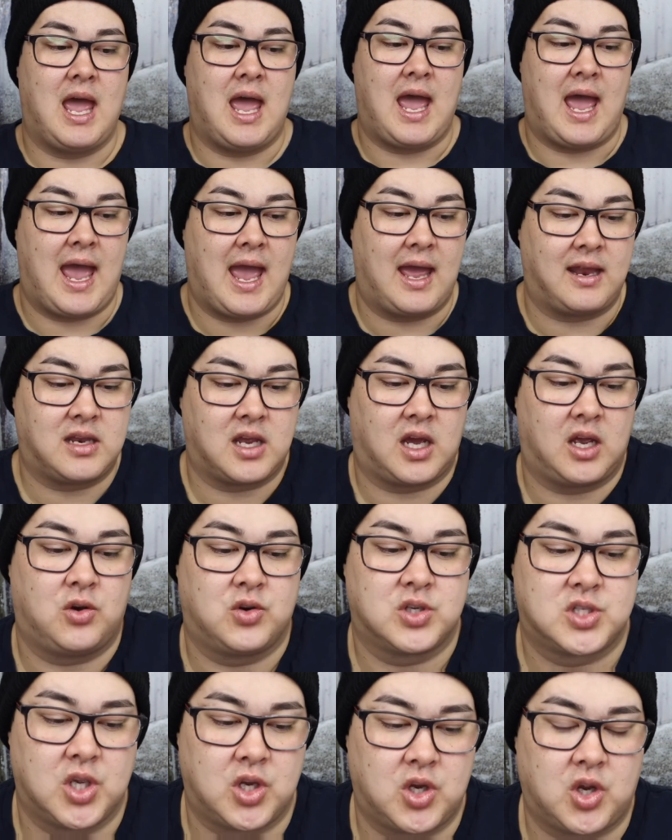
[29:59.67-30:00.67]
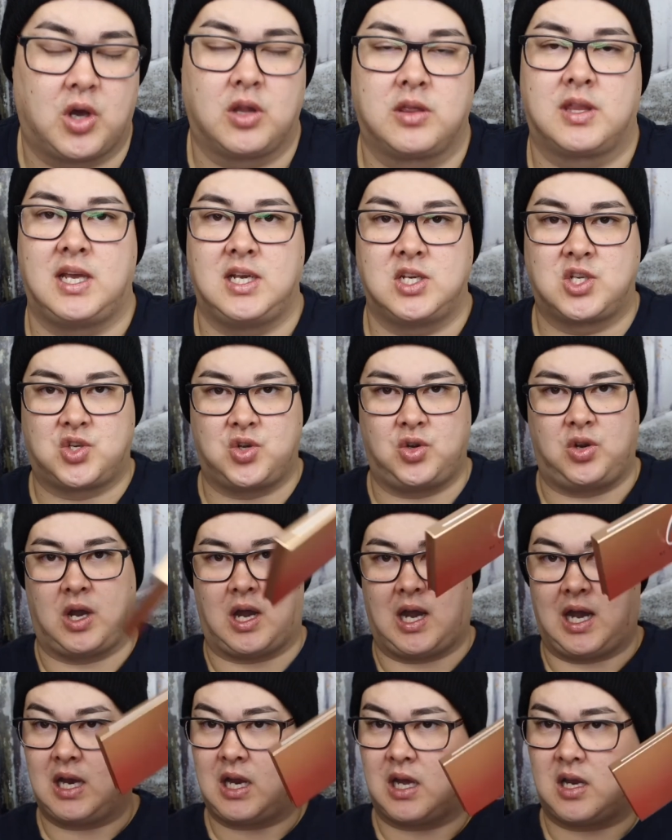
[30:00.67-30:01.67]
And I also got these two
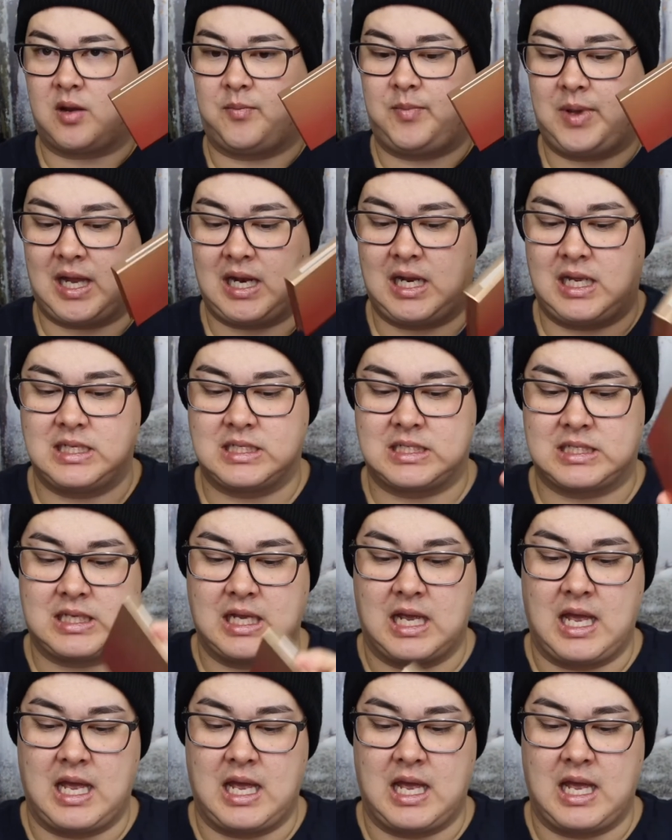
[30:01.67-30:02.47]
highlighter palettes